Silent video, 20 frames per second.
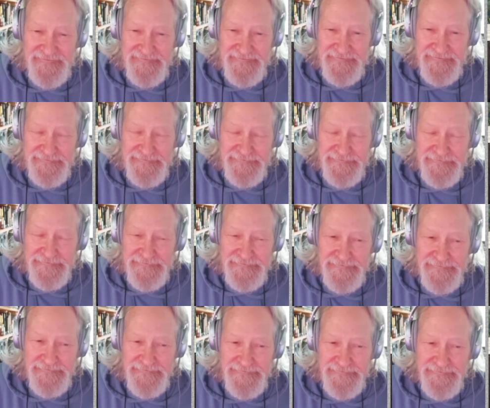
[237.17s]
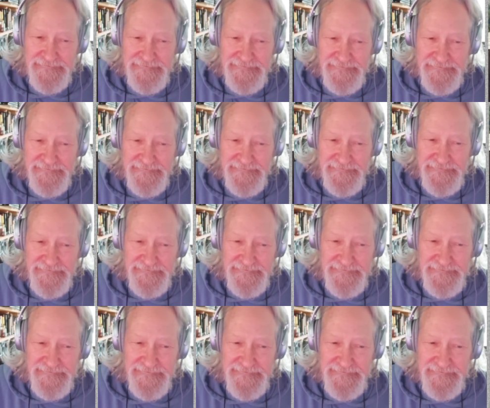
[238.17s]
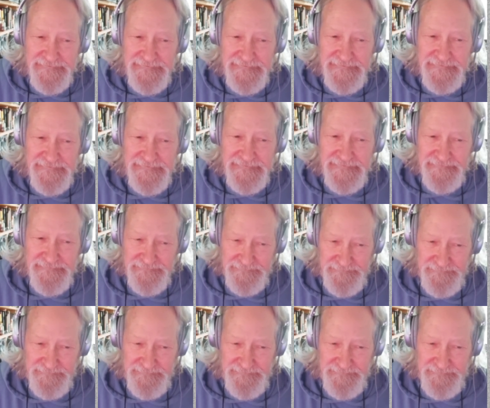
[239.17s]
(not speaking)